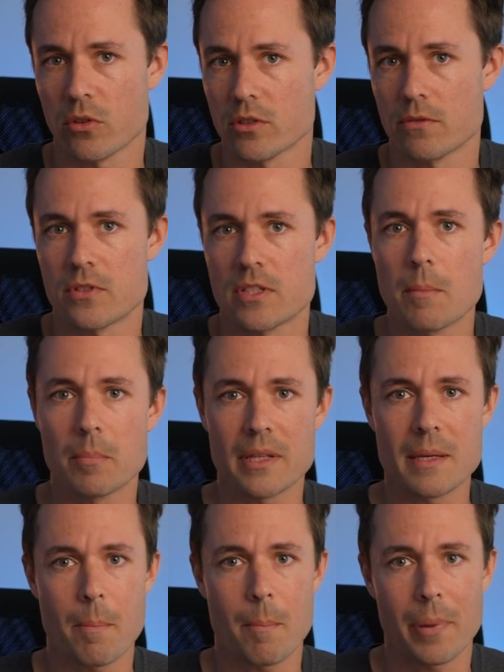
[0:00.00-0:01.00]
of
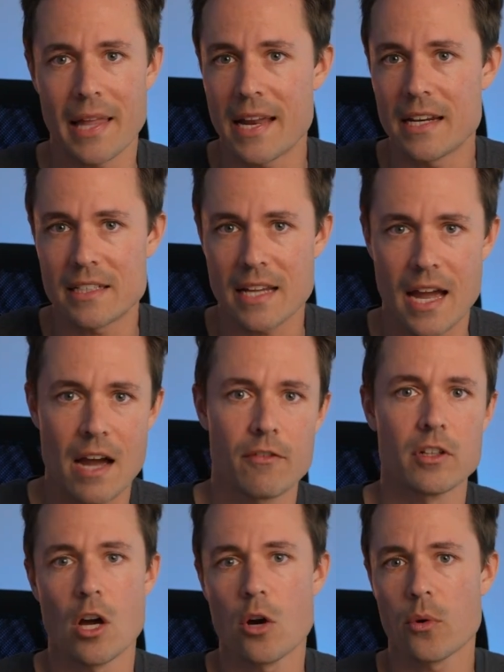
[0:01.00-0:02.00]
simply planning to have a
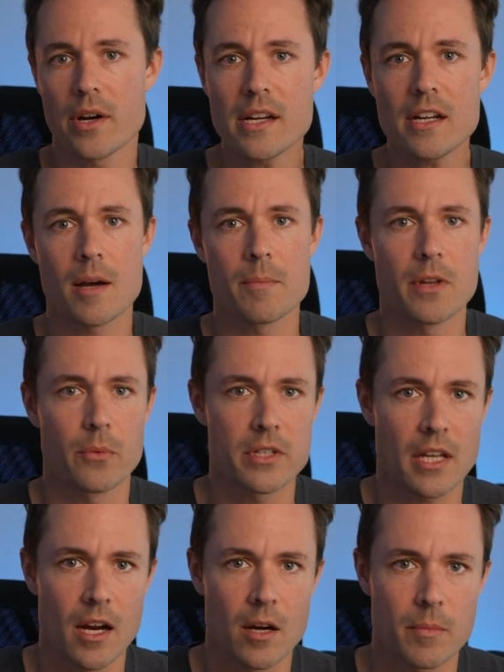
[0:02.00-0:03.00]
lower income in
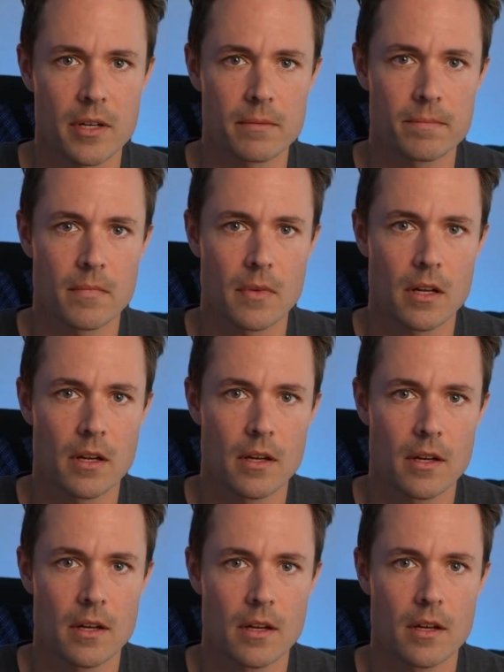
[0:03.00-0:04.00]
retirement.
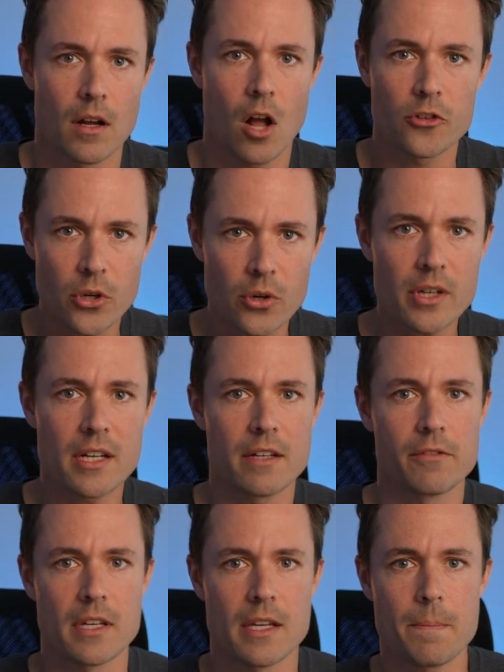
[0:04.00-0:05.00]

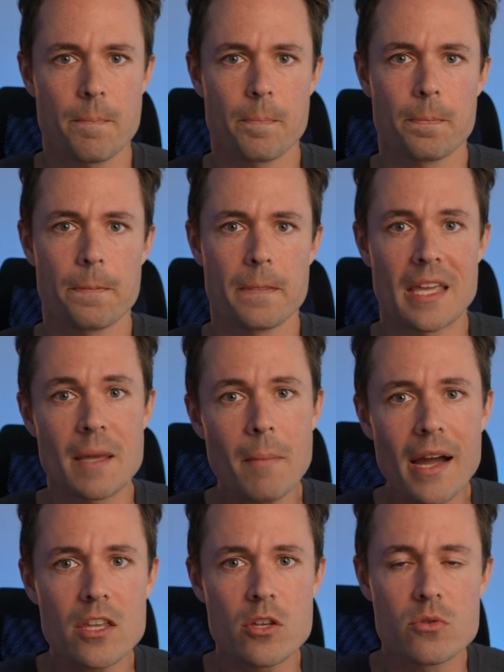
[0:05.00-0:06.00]
Alternatively, he
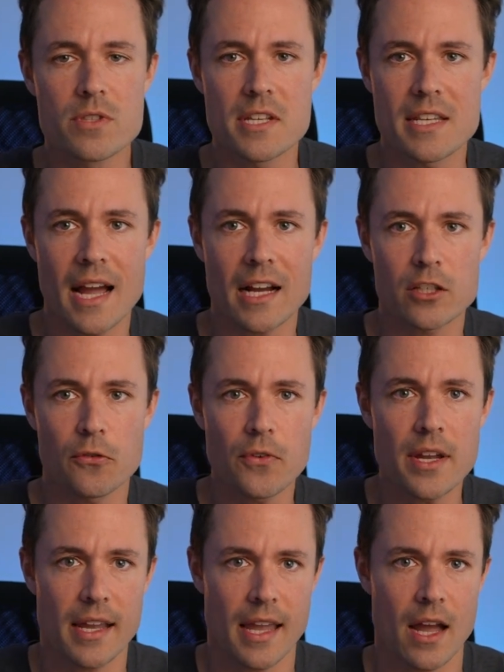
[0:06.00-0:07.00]
might use the
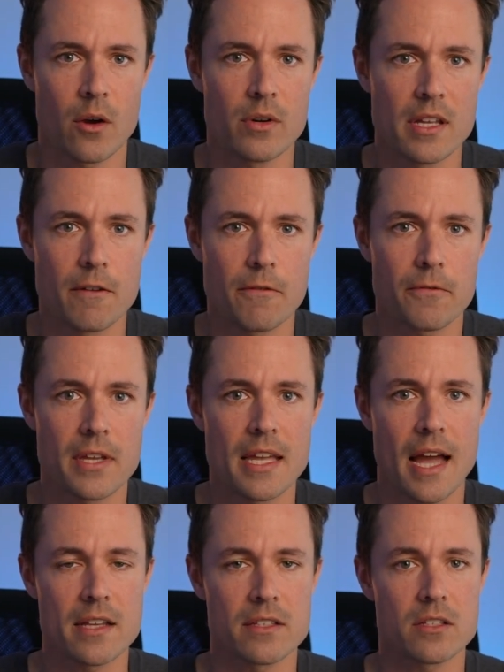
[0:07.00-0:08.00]
tax-free account if he
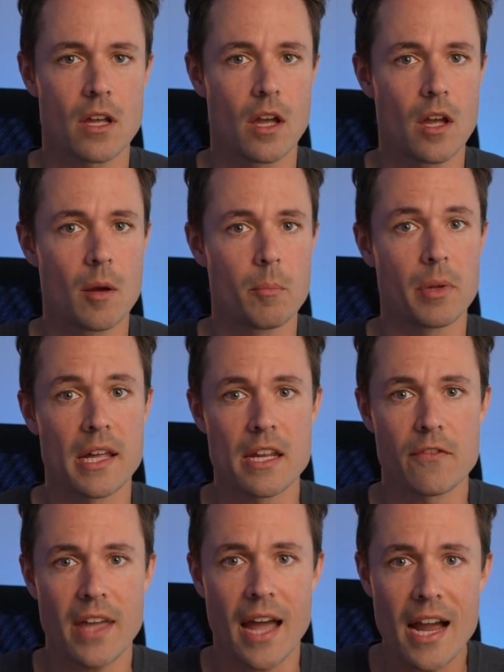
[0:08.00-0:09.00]
has plenty
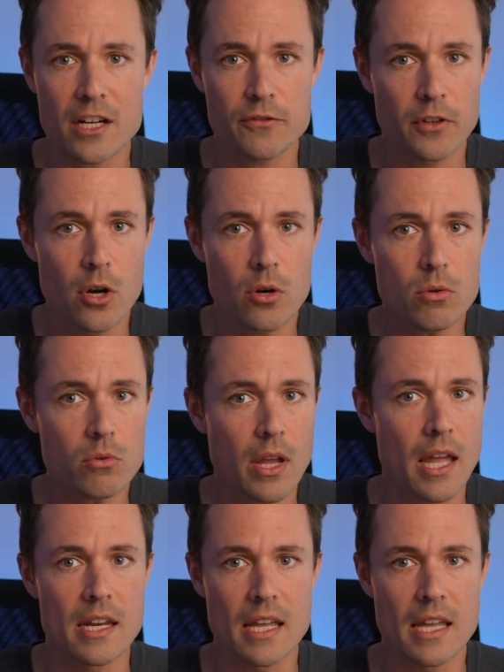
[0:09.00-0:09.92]
of cash flow and